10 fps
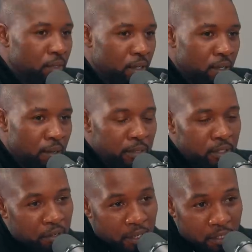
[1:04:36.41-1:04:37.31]
look. I'm gonna
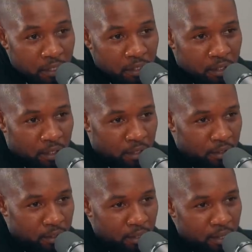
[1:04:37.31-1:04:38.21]
tell you like this
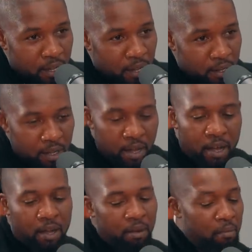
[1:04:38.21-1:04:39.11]

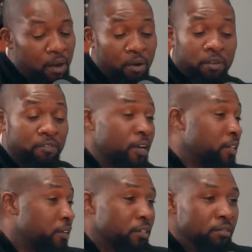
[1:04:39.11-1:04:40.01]
my
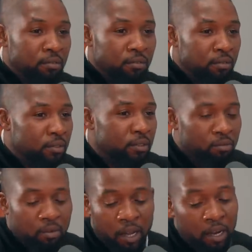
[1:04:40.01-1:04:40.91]
grandfather,
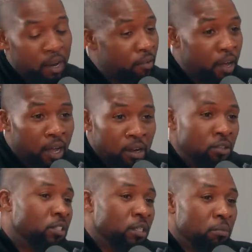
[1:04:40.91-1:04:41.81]
we ain't never ate
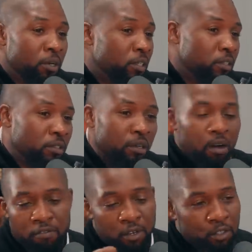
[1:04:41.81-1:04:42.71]
no sea moss
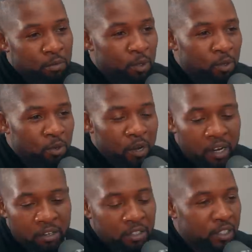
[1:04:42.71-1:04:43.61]
on no spoon
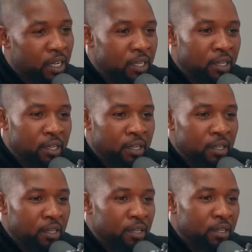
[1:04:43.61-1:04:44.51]
or no jelly.
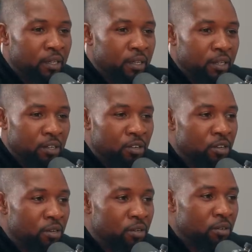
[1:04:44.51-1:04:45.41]
For
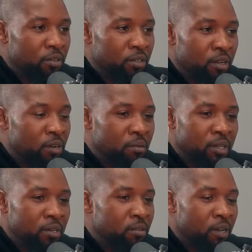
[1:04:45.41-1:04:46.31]
real? No,
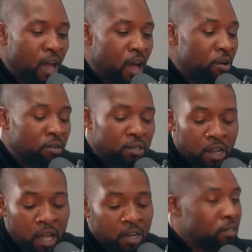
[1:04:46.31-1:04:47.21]
we. I
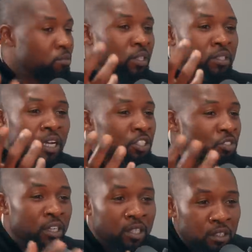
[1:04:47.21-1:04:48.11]
don't. That what that
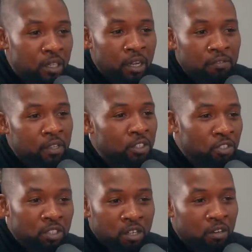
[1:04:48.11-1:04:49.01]
stringy stuff
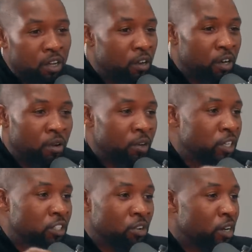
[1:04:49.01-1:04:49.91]
that you see on the internet where
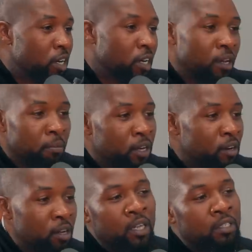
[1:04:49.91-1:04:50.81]
they soaking it in lemon
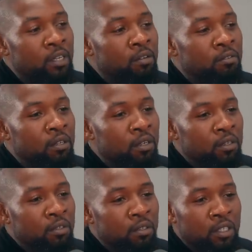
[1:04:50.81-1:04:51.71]
and all that stuff. That ain't it.
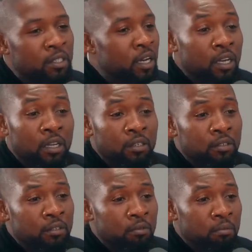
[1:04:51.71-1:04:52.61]
That's not it.
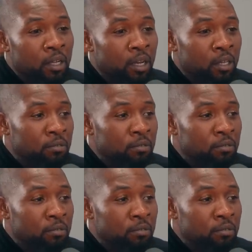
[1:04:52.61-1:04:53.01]
Because, for